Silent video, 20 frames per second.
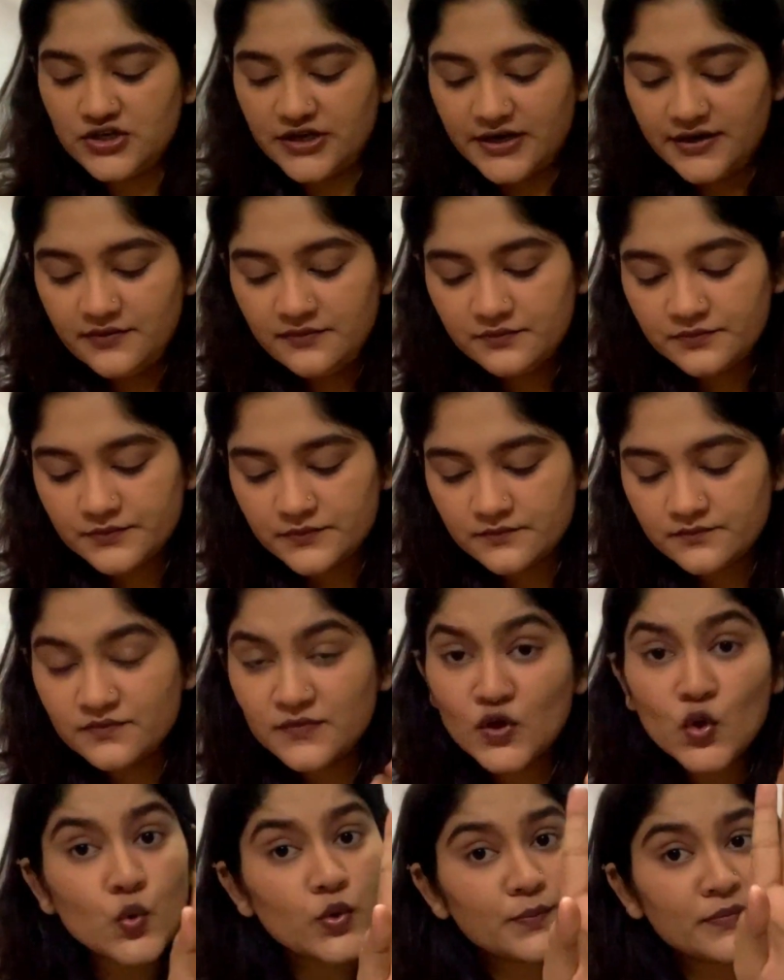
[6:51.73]
shade
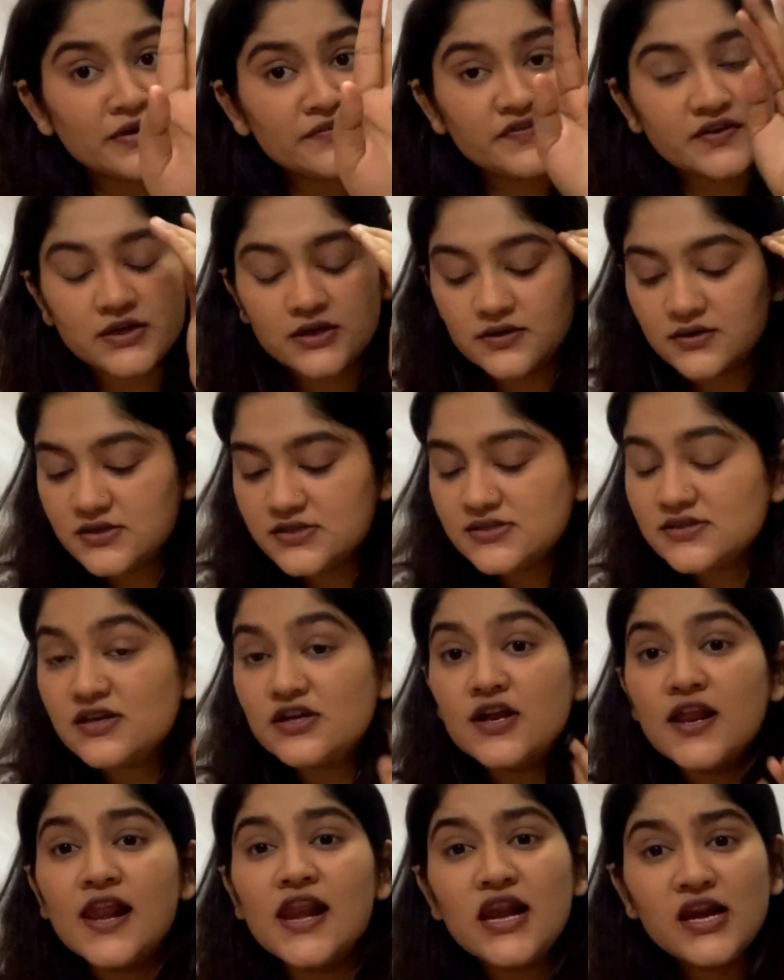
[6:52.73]
with my fingers,
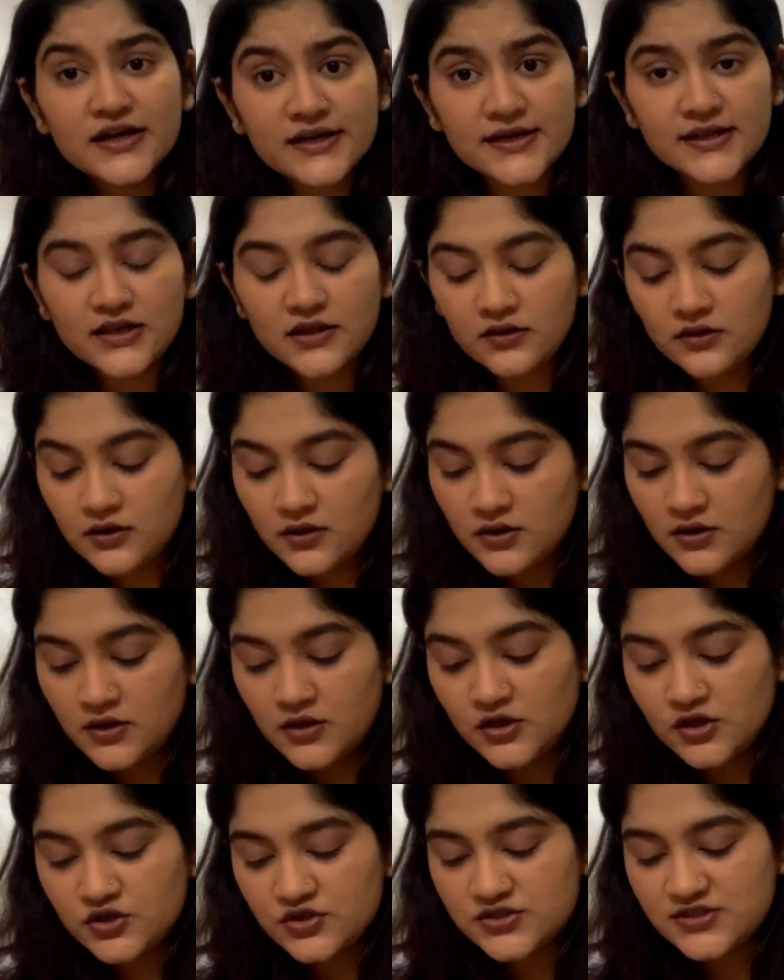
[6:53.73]
a little,
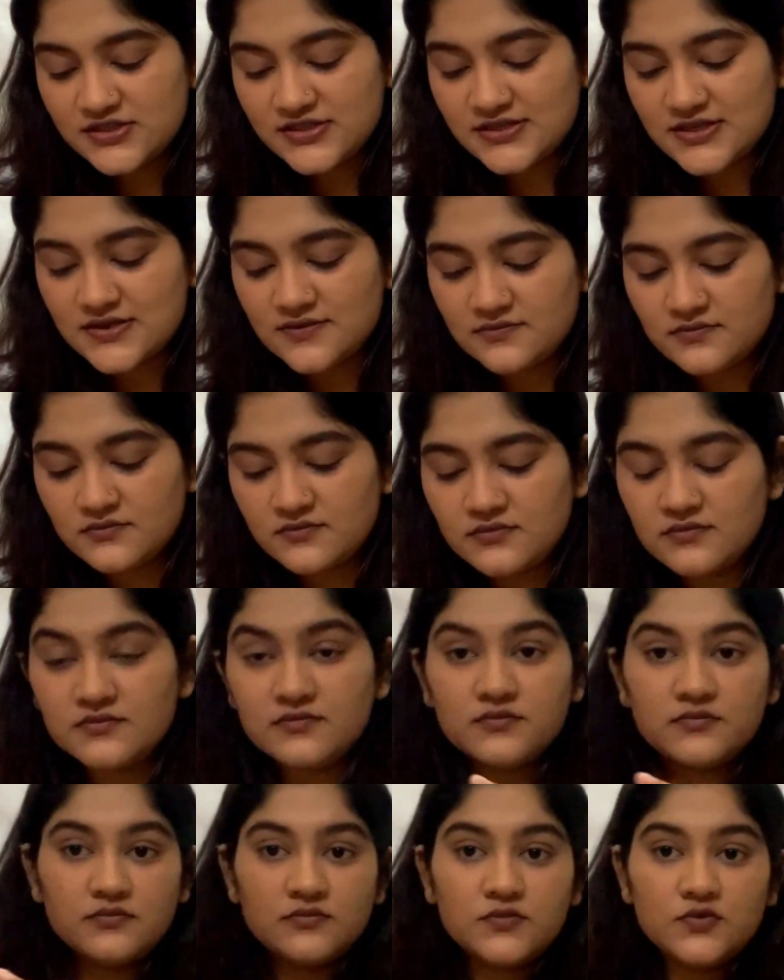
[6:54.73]
just
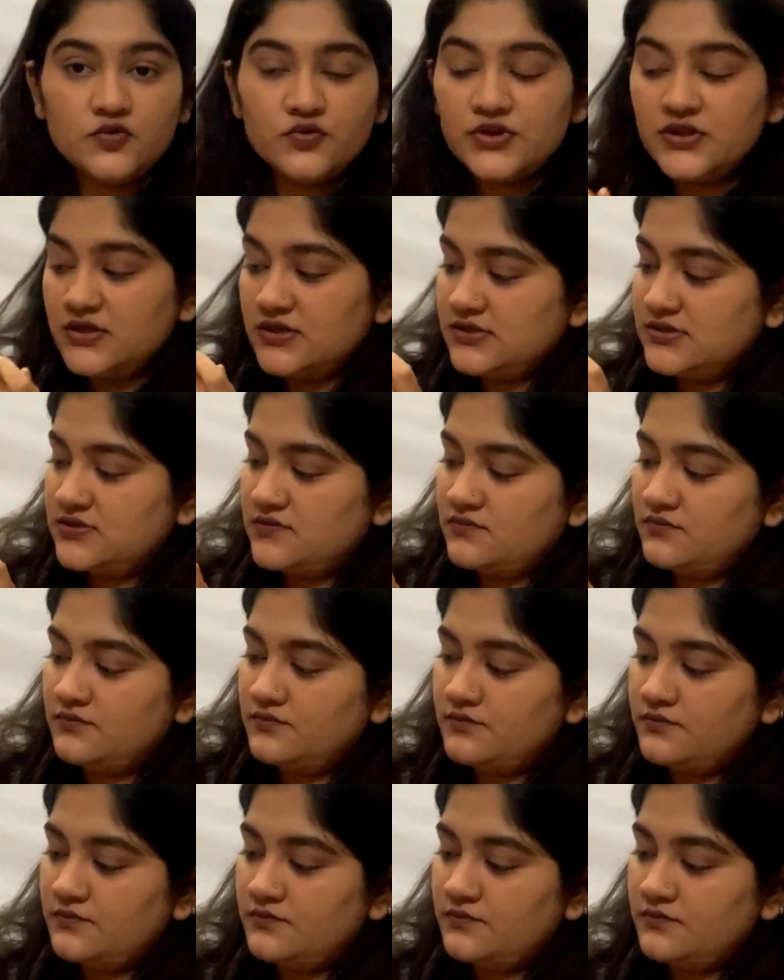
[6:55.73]
doing this